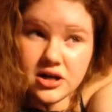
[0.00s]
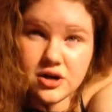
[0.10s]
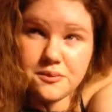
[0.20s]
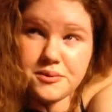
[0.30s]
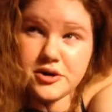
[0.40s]

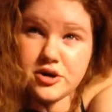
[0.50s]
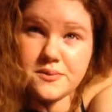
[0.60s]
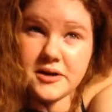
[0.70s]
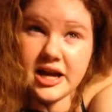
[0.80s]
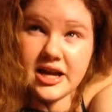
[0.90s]
oh
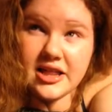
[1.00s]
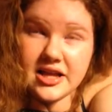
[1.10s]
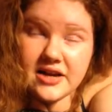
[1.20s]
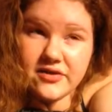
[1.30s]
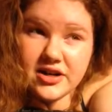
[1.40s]
poop, I can't
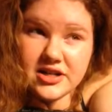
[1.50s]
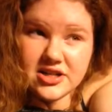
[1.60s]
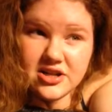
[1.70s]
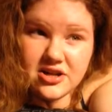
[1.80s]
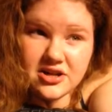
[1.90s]
think of what it's
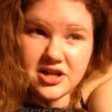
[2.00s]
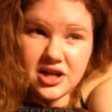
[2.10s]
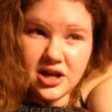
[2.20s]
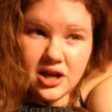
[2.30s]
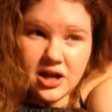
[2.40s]

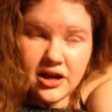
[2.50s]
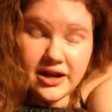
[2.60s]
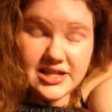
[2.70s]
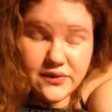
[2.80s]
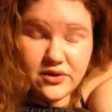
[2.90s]
called,
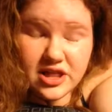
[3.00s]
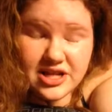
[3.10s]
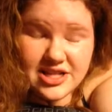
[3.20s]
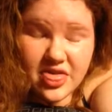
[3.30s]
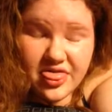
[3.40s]
except for
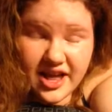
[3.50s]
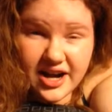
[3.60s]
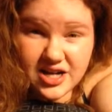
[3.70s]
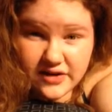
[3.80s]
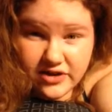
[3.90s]
the
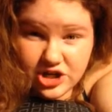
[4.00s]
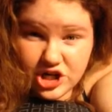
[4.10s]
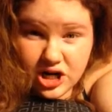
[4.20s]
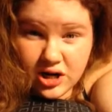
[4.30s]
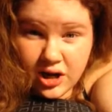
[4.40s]
synthetic
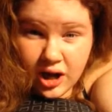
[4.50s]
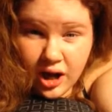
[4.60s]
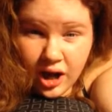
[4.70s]
division